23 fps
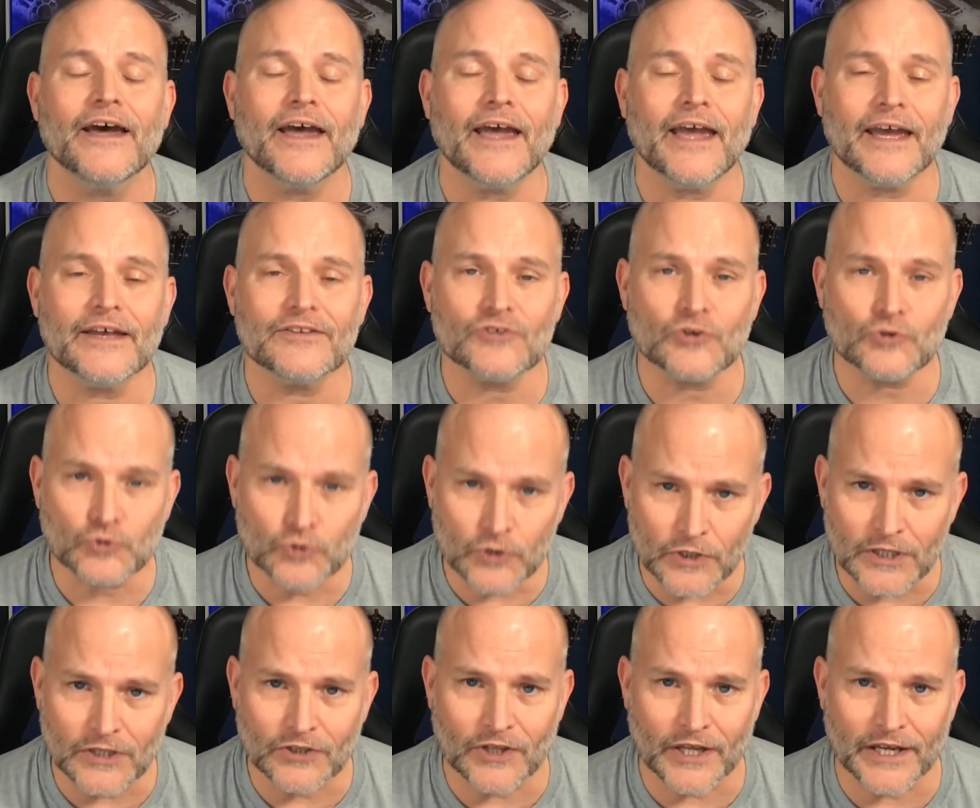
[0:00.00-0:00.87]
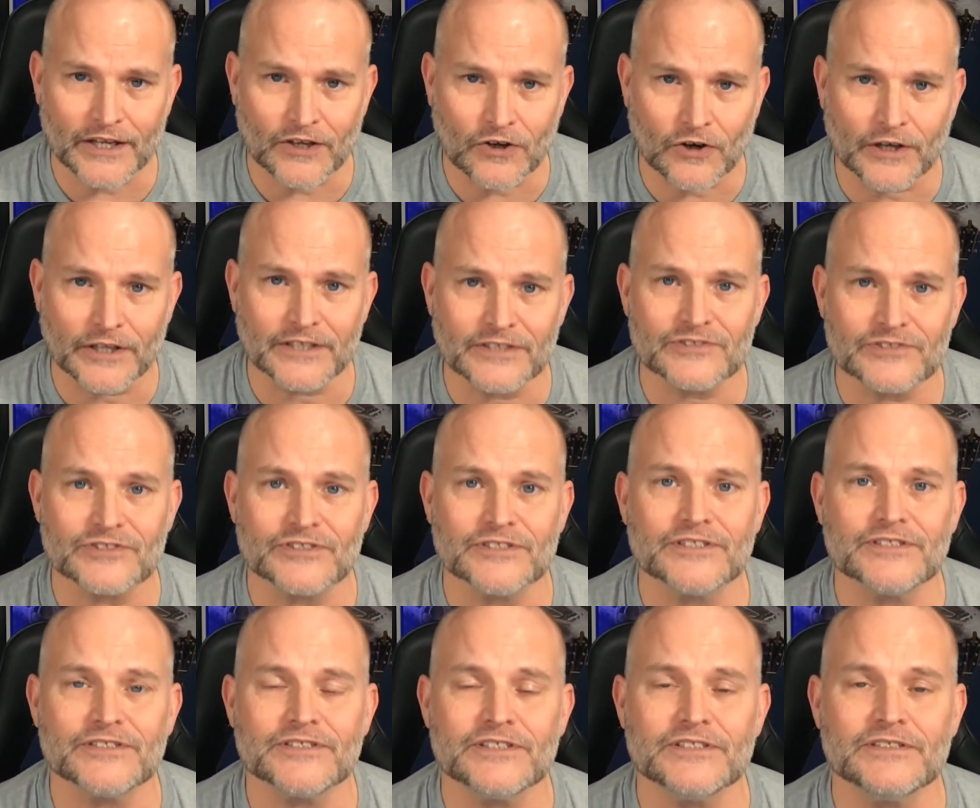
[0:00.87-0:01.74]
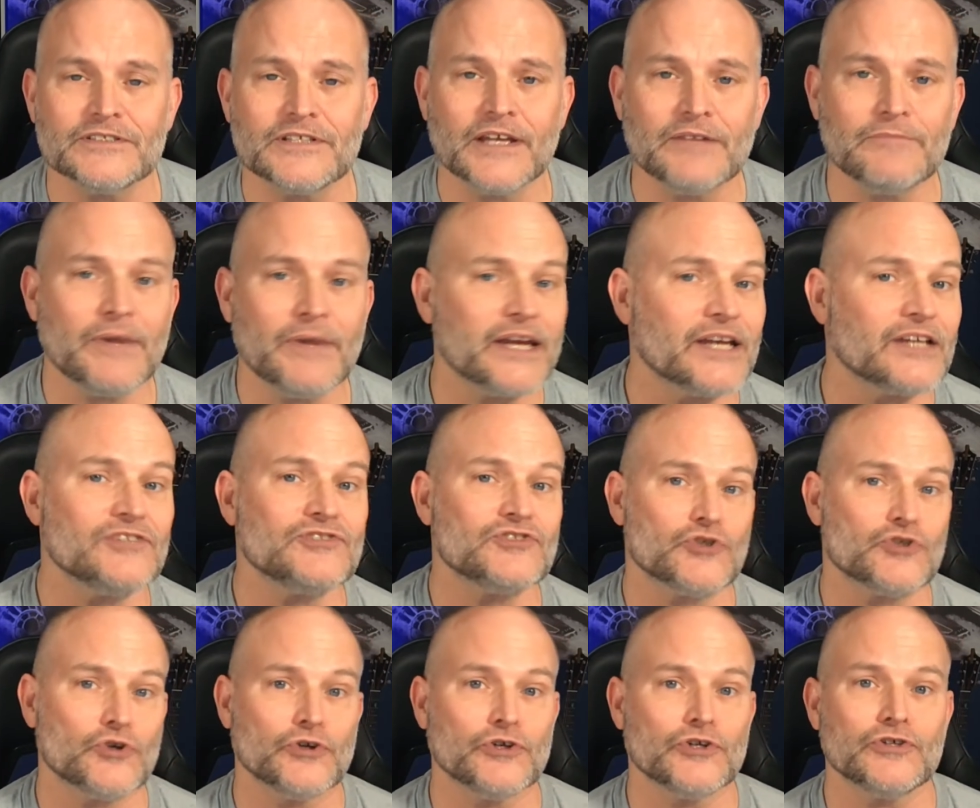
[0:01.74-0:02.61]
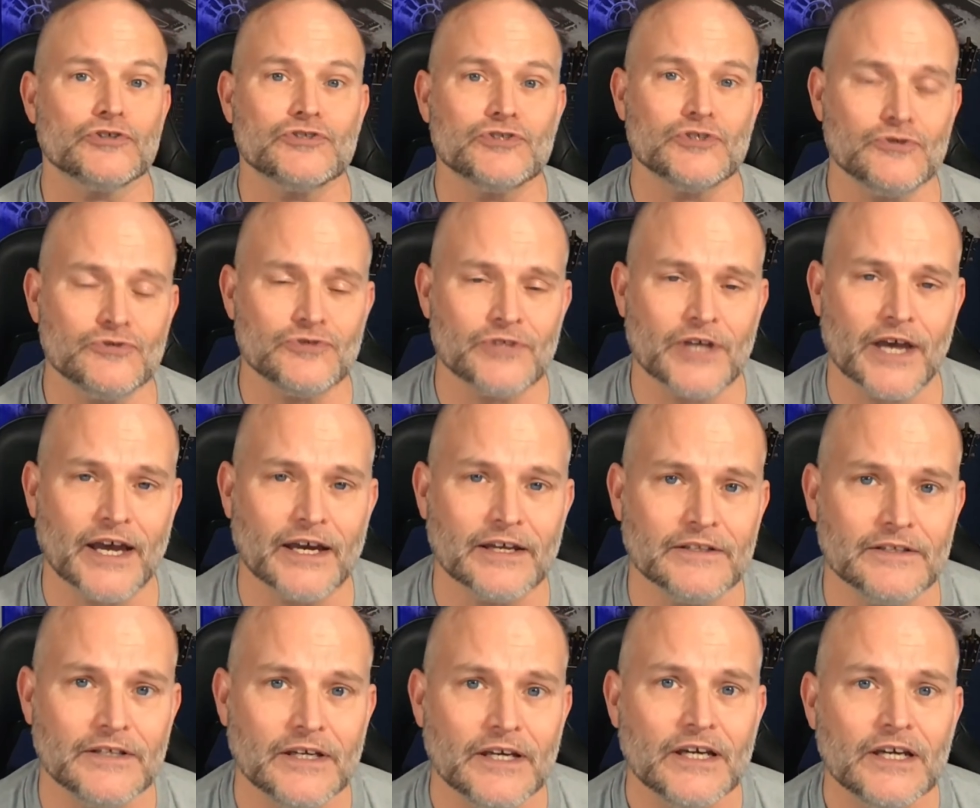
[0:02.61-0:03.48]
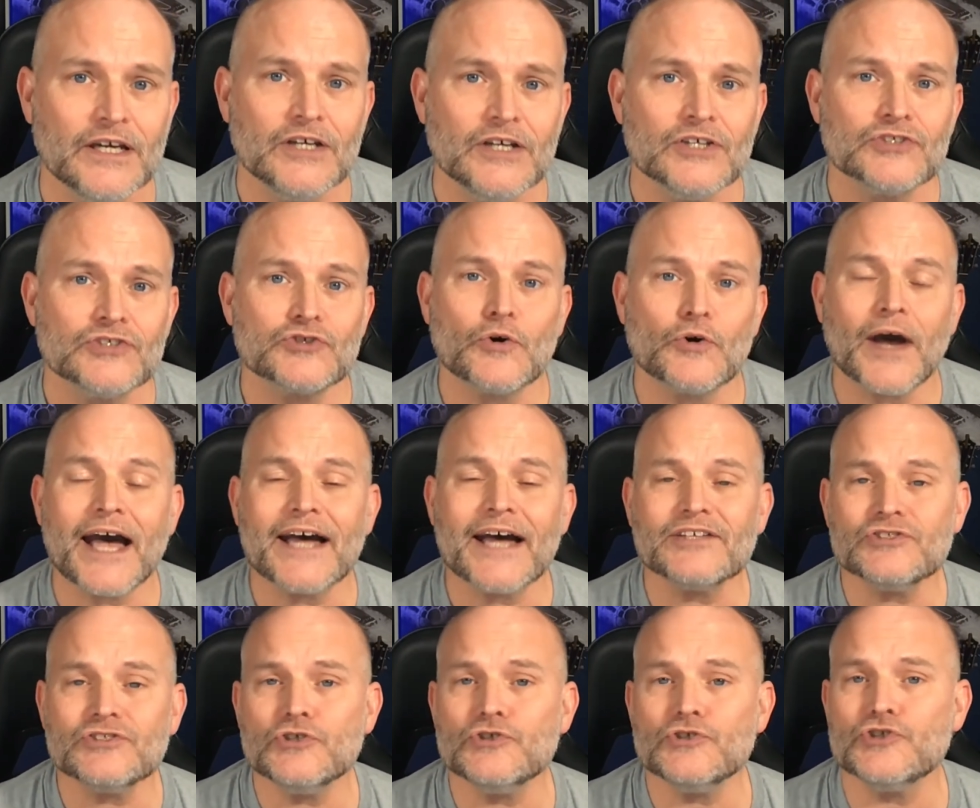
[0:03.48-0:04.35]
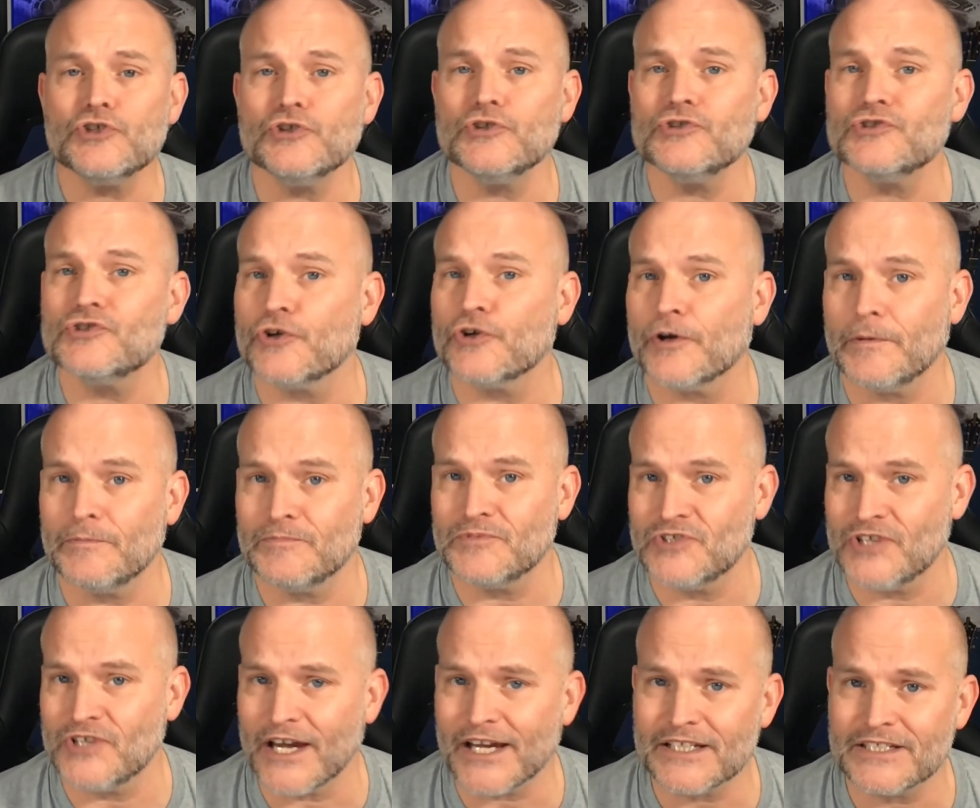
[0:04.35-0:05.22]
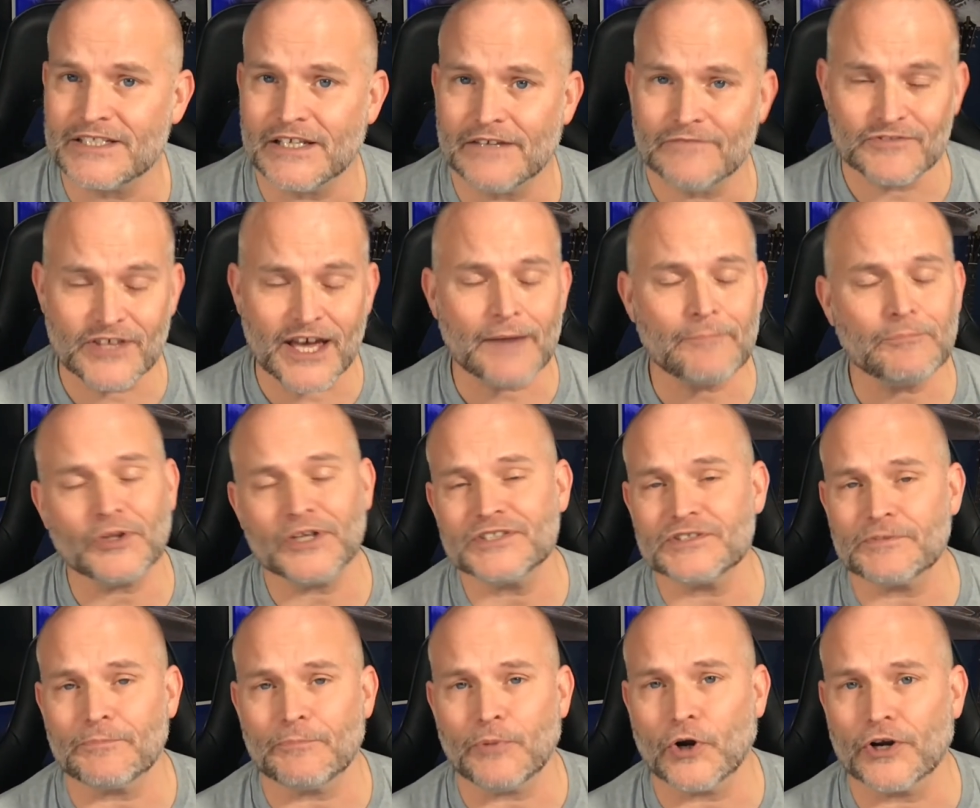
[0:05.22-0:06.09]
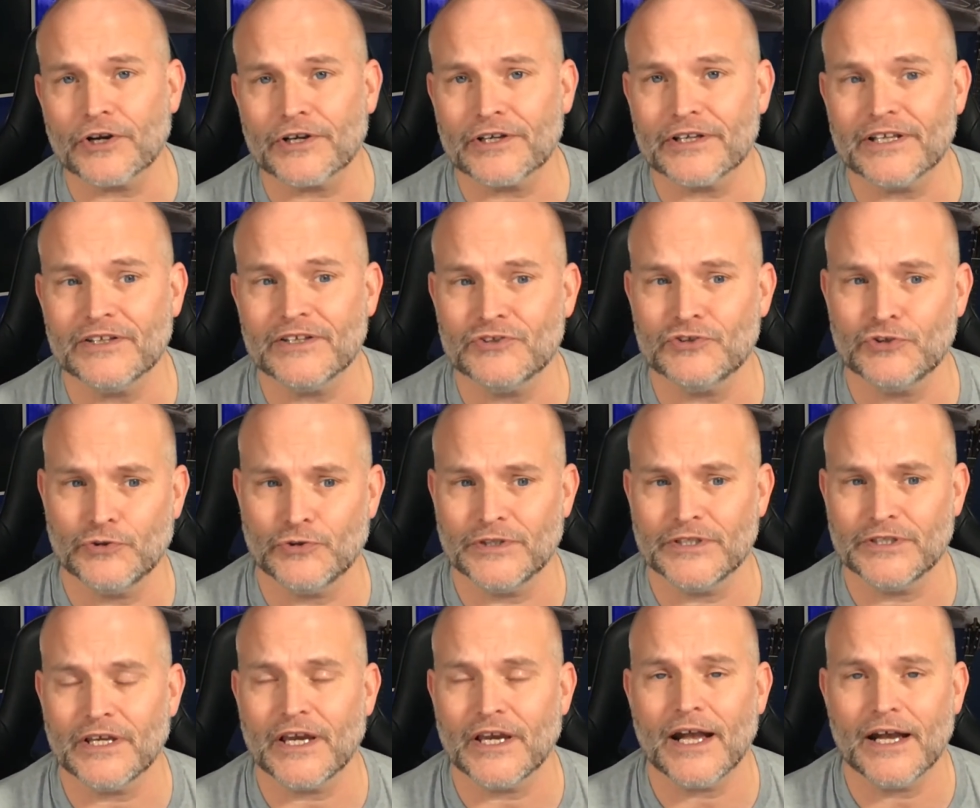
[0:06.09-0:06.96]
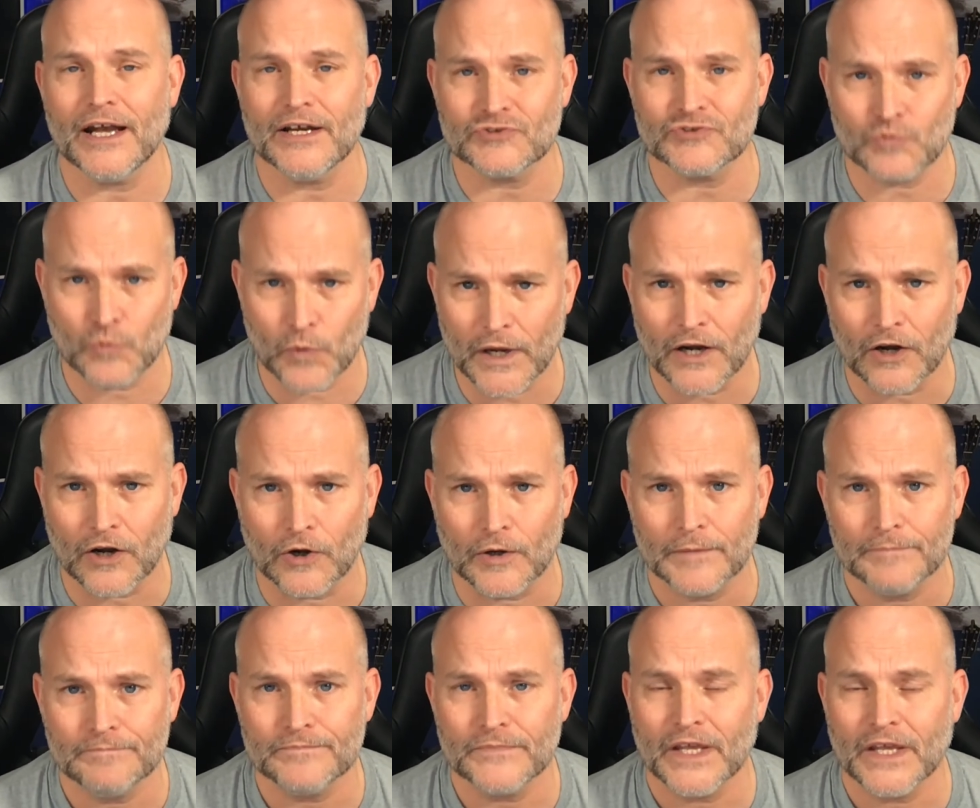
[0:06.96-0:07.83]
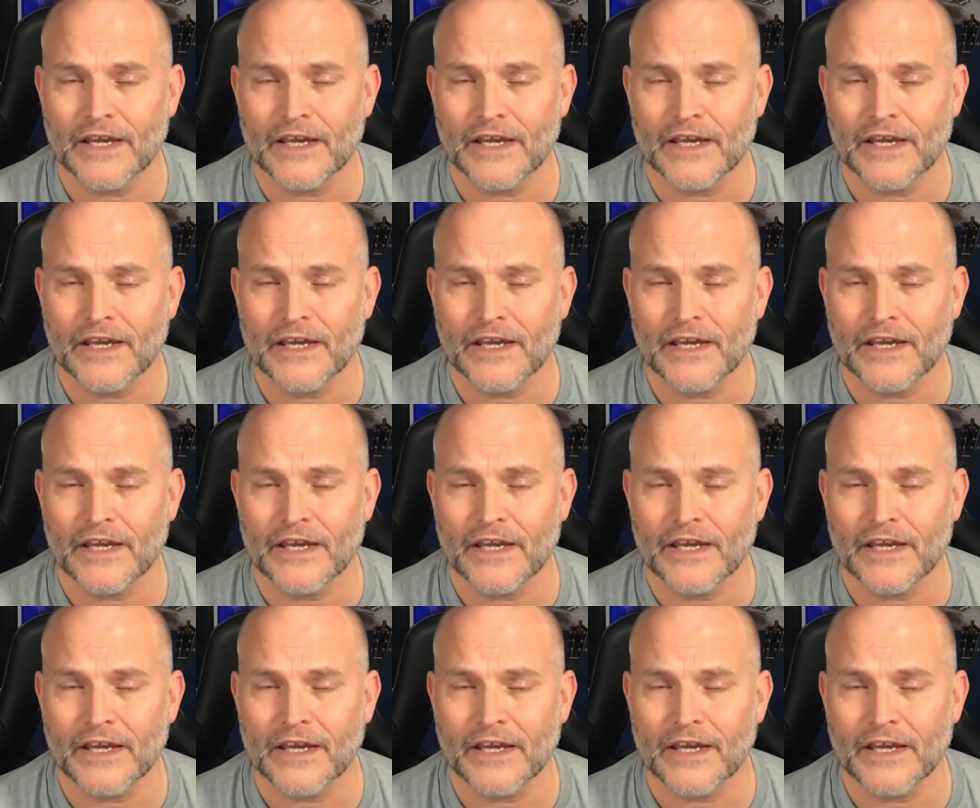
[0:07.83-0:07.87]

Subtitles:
and the lookalike audiences, and making sure you do that. So as you choose your objective, that plays a part into it as well.